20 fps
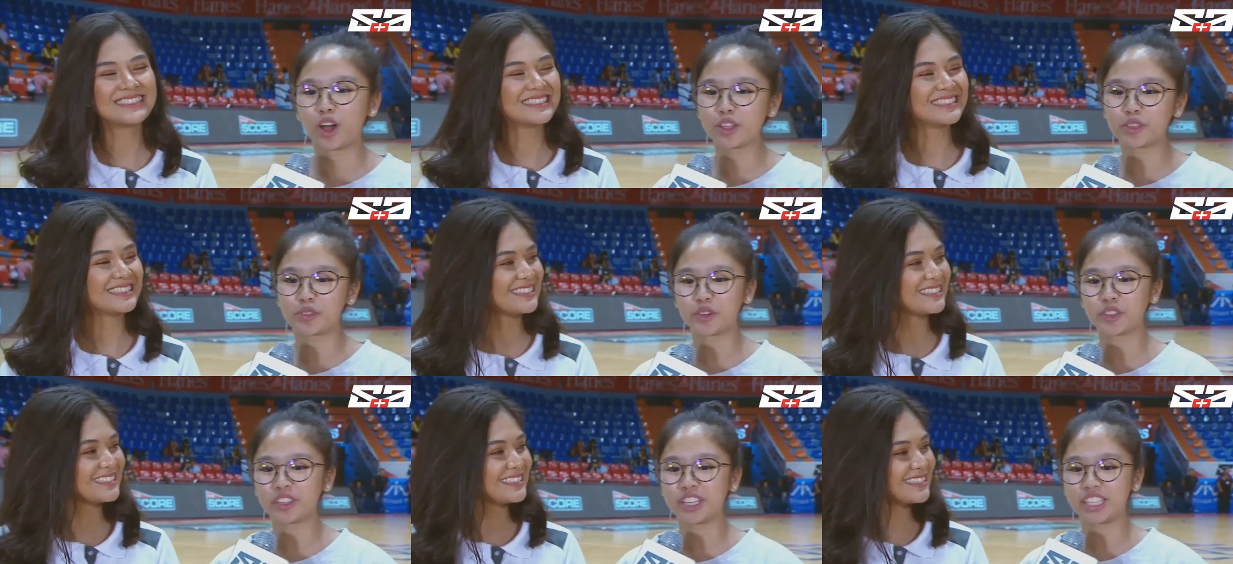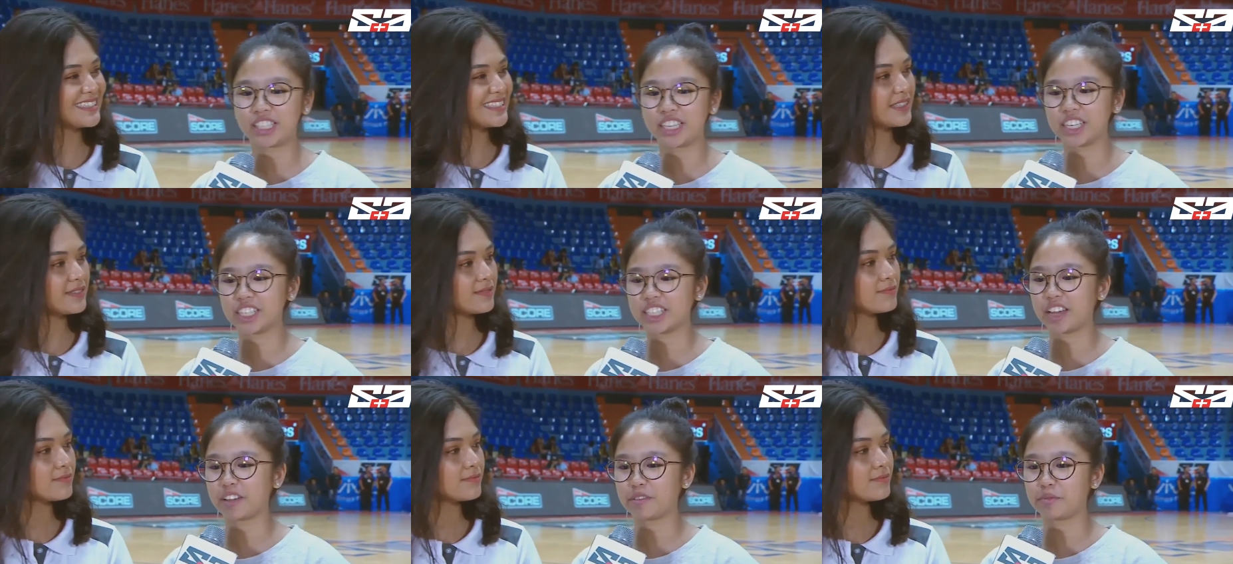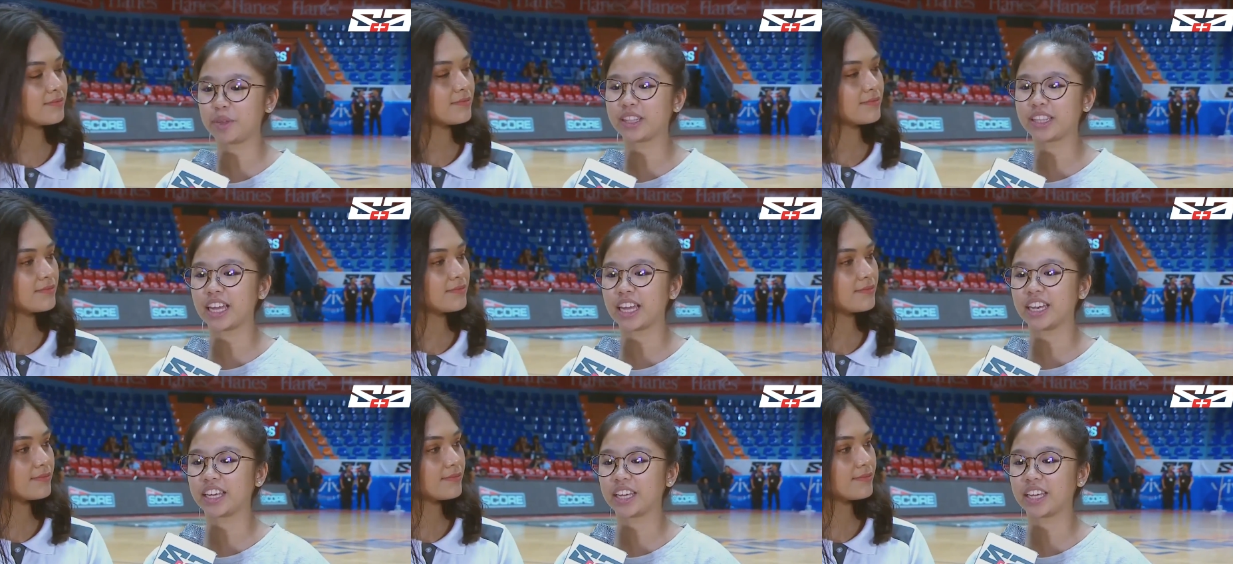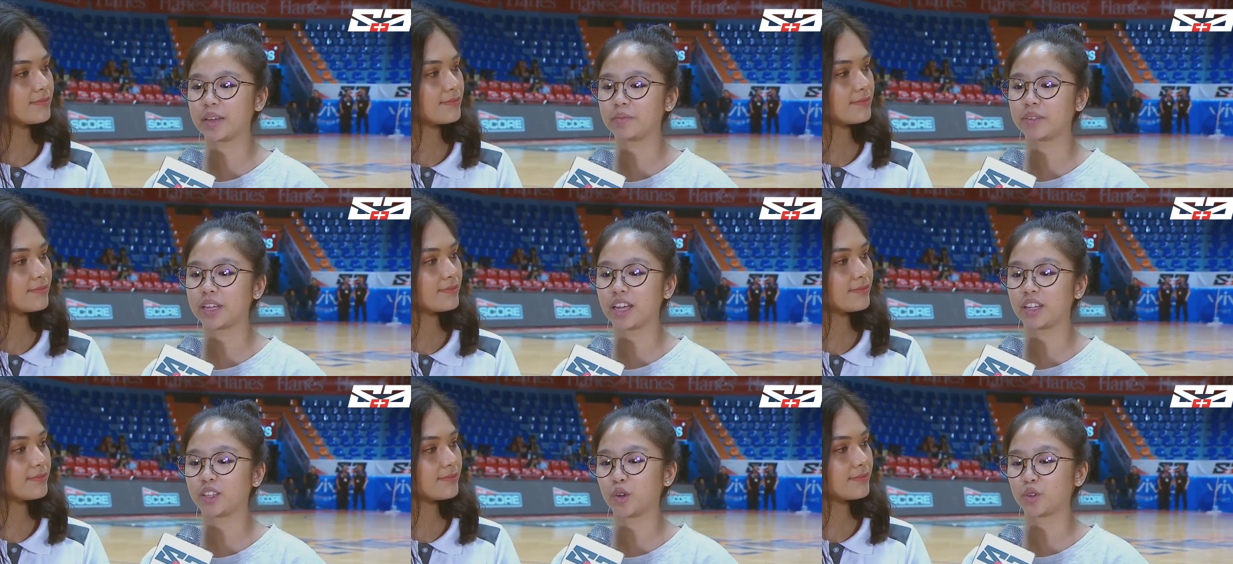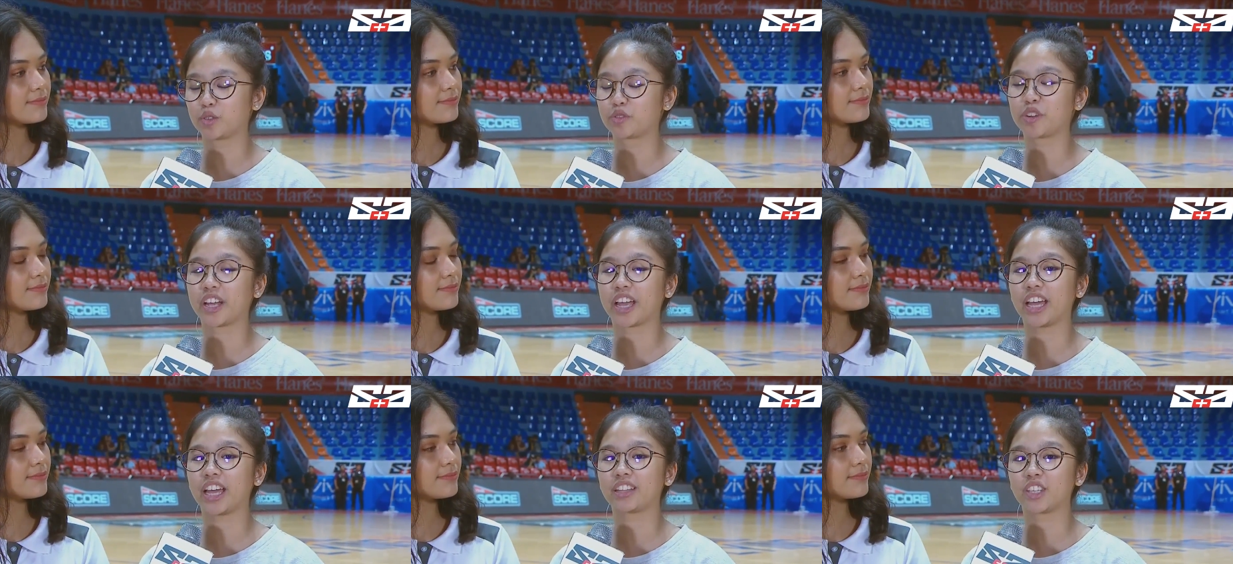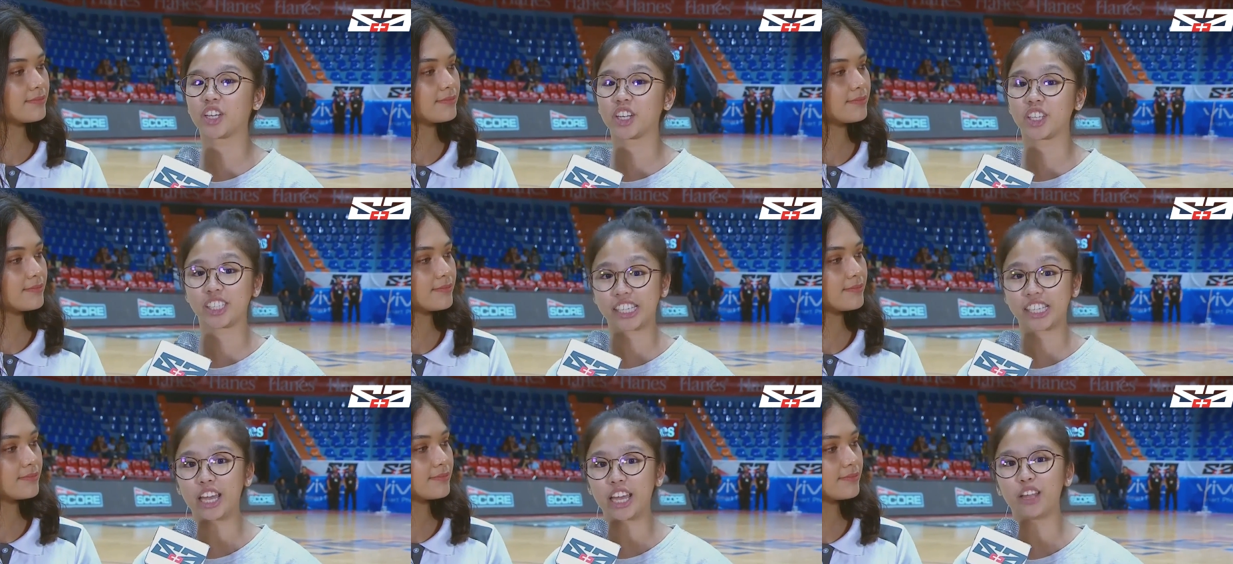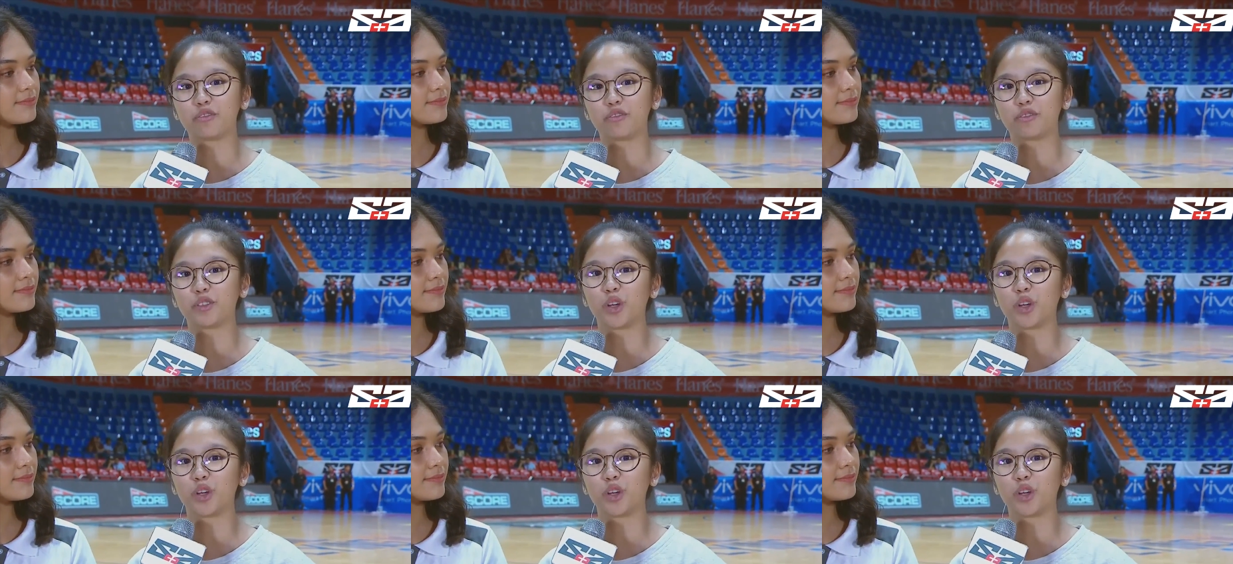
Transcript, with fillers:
Speaker 1: through these years, I've been telling him na don't forget yourself, don't